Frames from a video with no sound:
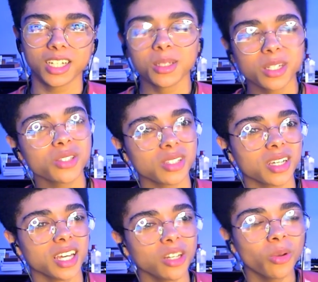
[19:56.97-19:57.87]
Because
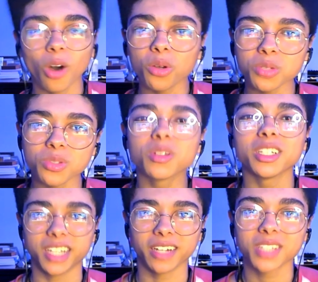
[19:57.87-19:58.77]
You know what also is a
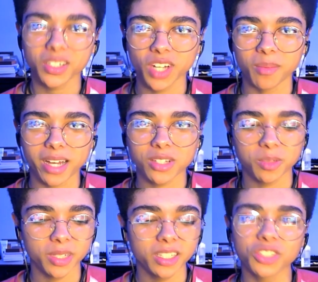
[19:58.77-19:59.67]
downside of not masturbating?